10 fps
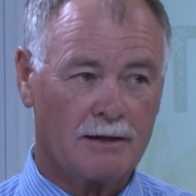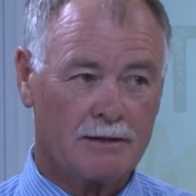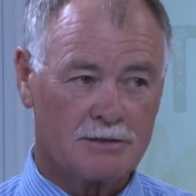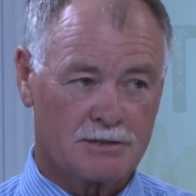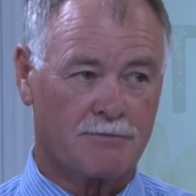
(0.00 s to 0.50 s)

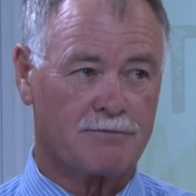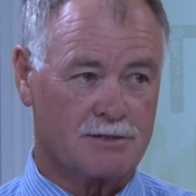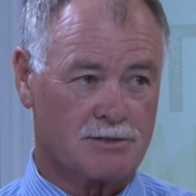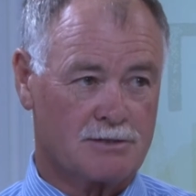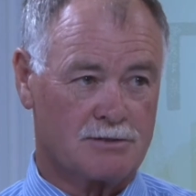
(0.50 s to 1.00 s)
stuff
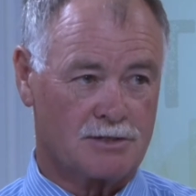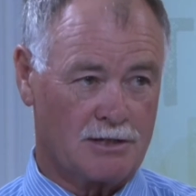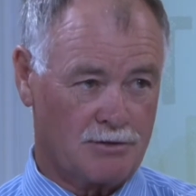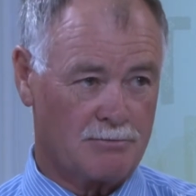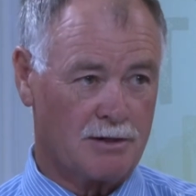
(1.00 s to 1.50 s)
that's
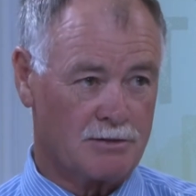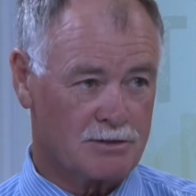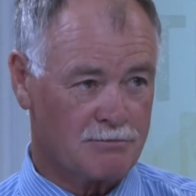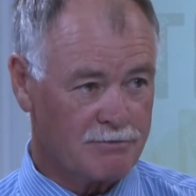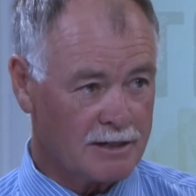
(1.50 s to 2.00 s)
Xanthomonas
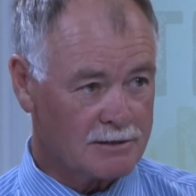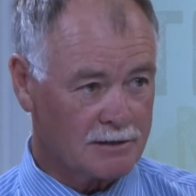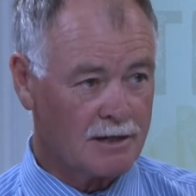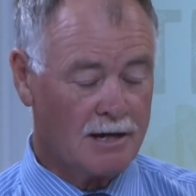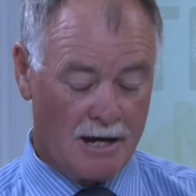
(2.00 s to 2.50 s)
infected.
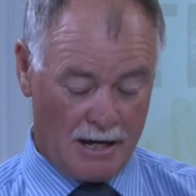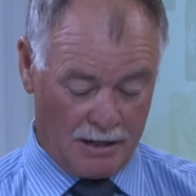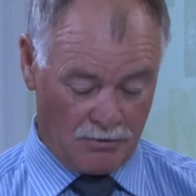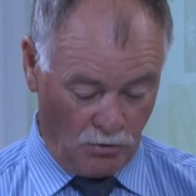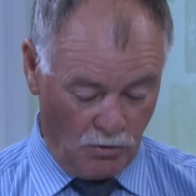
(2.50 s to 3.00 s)

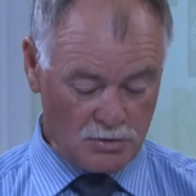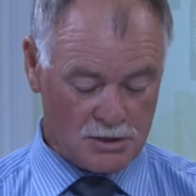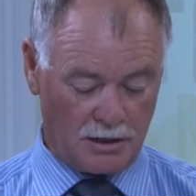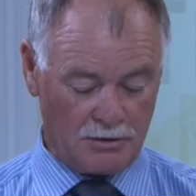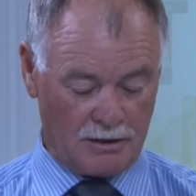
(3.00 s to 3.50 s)
And
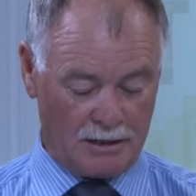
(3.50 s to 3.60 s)
also